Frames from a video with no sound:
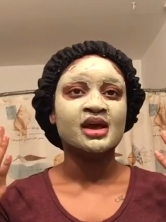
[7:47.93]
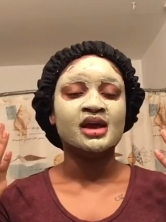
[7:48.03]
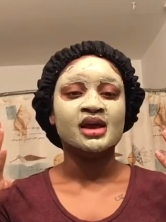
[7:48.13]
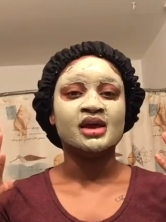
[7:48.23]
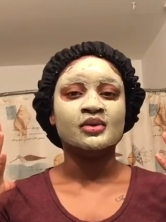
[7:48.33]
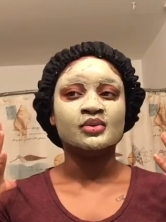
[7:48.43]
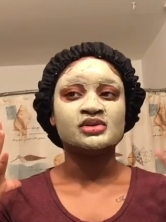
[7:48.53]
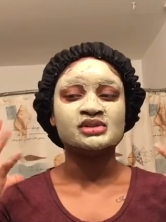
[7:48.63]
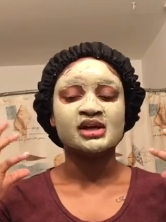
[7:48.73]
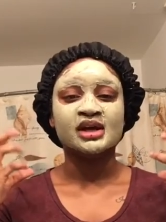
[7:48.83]
it will
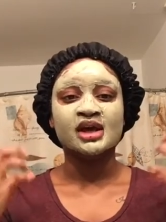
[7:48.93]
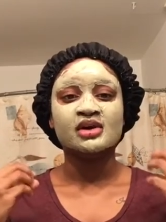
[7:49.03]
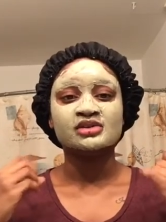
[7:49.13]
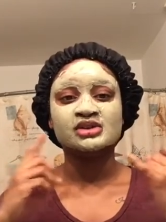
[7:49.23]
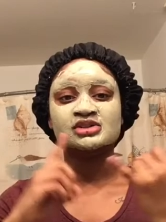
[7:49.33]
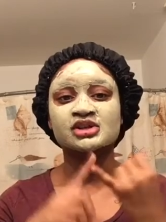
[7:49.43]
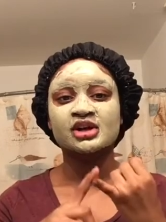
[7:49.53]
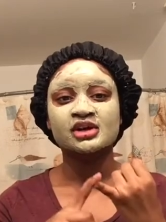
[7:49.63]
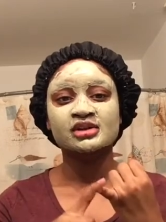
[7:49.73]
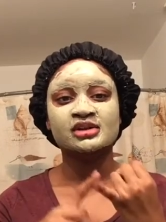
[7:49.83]
suck out the
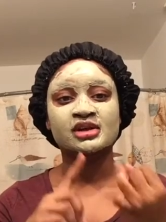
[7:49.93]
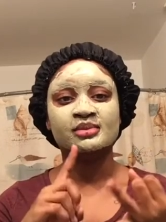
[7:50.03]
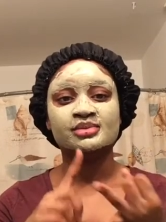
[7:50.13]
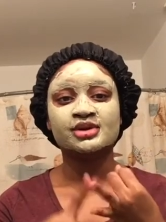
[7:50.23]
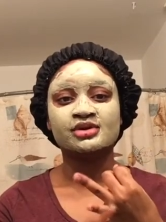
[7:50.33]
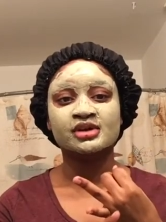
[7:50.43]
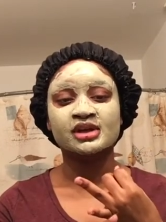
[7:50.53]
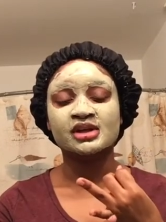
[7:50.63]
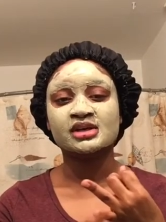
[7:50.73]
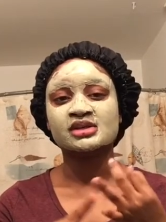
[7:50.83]
dirt, the
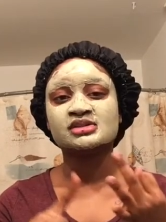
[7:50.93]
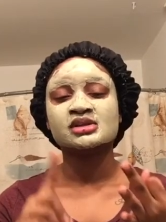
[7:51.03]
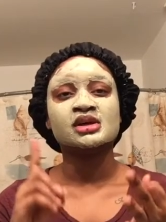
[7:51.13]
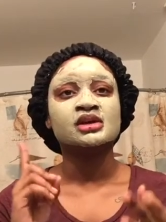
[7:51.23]
impurities,